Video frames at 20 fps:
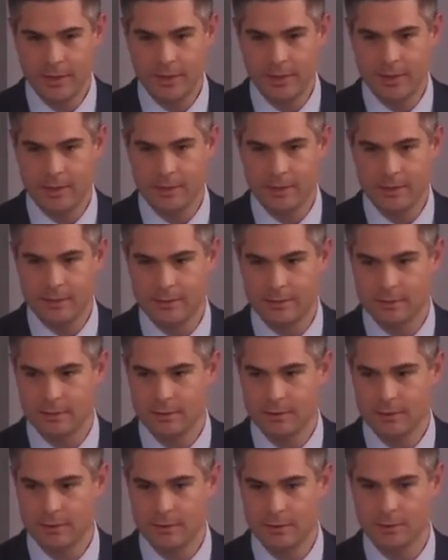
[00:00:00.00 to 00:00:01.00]
is
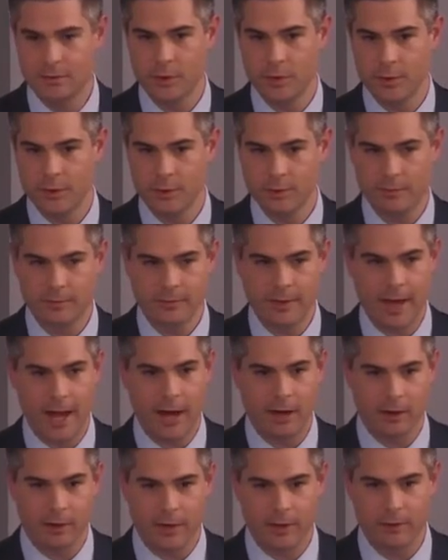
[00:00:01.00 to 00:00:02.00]
there's no other
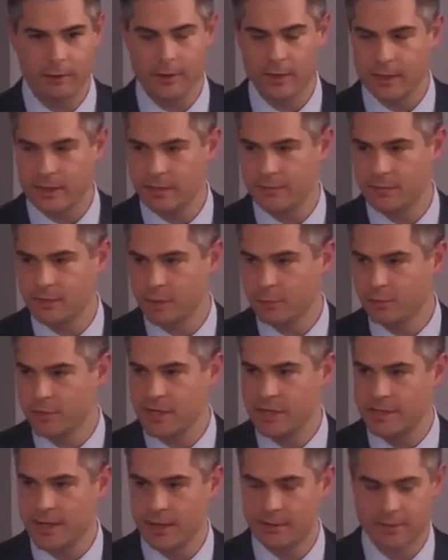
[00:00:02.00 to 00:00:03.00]
aggregator that gives you
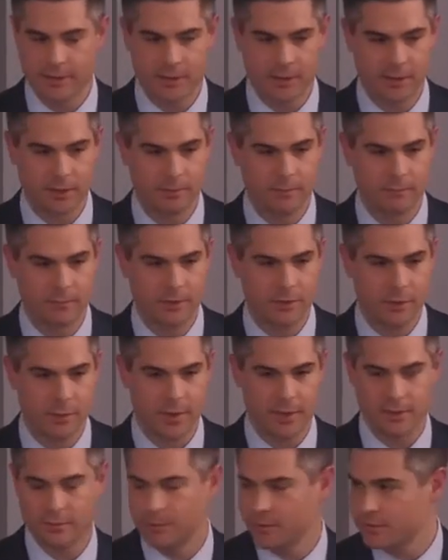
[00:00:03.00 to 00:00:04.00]
pre-tax income
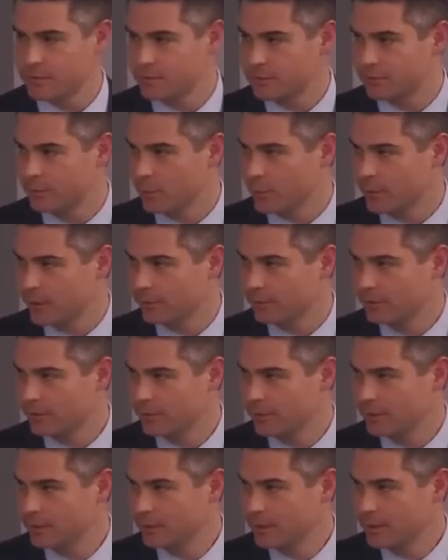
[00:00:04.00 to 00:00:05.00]
U.S. versus foreign.
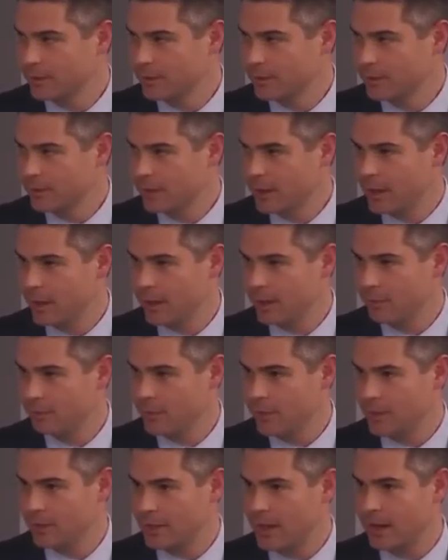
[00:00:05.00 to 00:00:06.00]
A
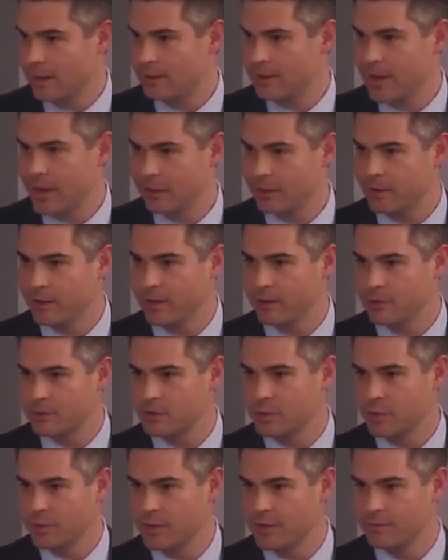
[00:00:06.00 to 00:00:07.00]
lot of the aggregators
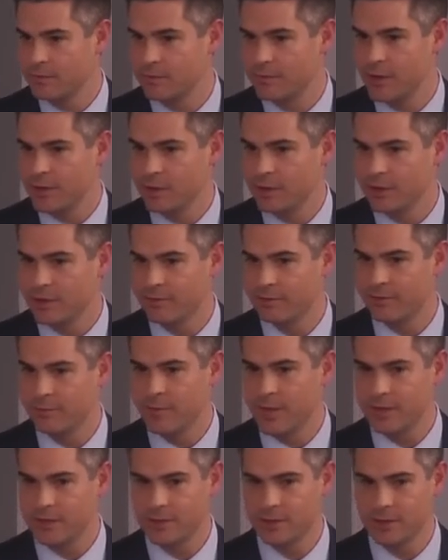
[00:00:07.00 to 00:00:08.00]
don't give you very good
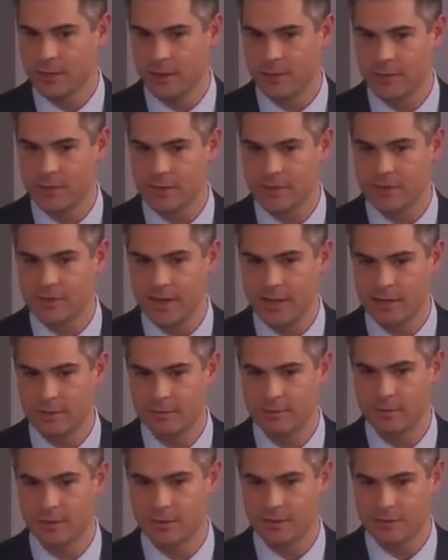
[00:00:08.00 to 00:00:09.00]
information on the
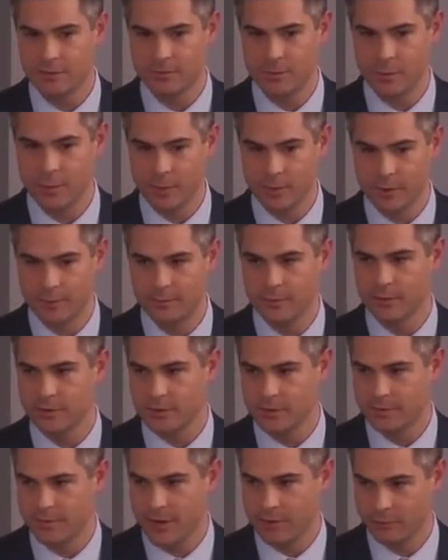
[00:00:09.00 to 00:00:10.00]
state versus foreign
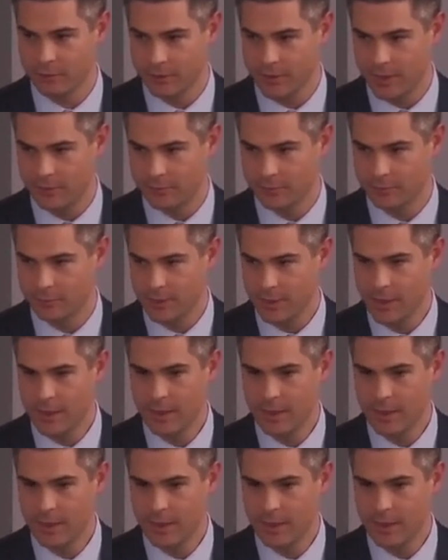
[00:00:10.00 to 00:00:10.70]
versus federal level.